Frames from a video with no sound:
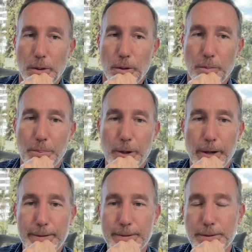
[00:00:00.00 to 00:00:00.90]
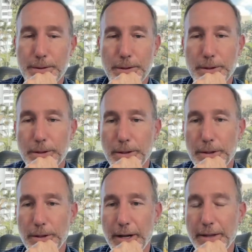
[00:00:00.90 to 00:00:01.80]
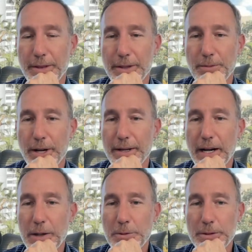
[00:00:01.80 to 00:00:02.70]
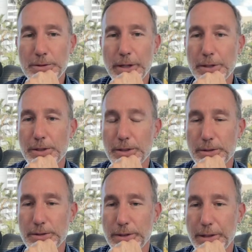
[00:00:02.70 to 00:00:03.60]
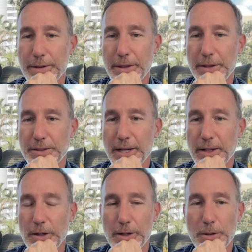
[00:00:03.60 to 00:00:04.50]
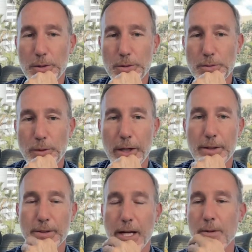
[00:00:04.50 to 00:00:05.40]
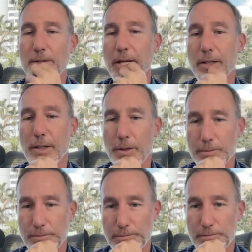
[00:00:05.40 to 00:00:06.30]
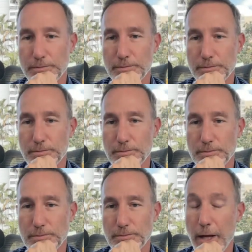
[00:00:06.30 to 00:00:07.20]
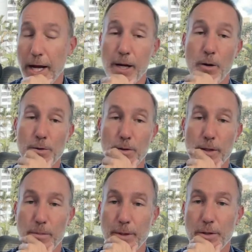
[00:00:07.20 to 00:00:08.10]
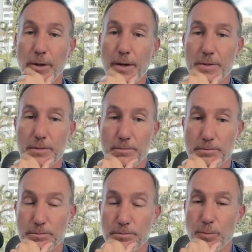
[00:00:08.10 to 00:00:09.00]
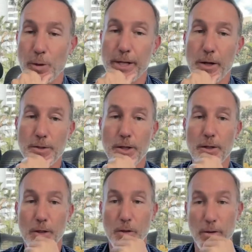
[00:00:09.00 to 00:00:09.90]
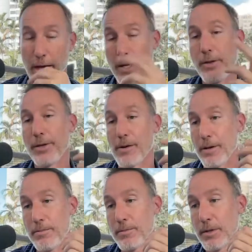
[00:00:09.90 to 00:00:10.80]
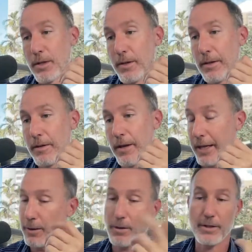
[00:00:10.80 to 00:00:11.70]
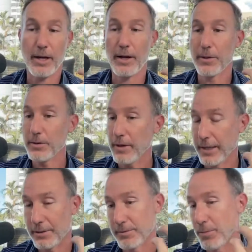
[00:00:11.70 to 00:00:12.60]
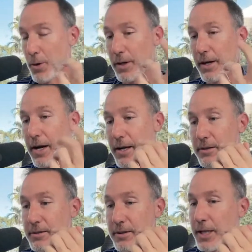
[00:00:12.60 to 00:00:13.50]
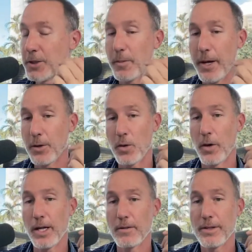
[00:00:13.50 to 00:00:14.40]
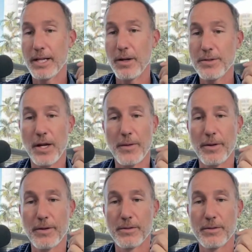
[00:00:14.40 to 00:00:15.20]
But I think right now I wouldn't touch it. I think it's got a longer way downside to go. I also think Bitcoin is more downside to go, and Ethereum, and Cardano, and Polkadot, and TomatoCoin, and everything else out there.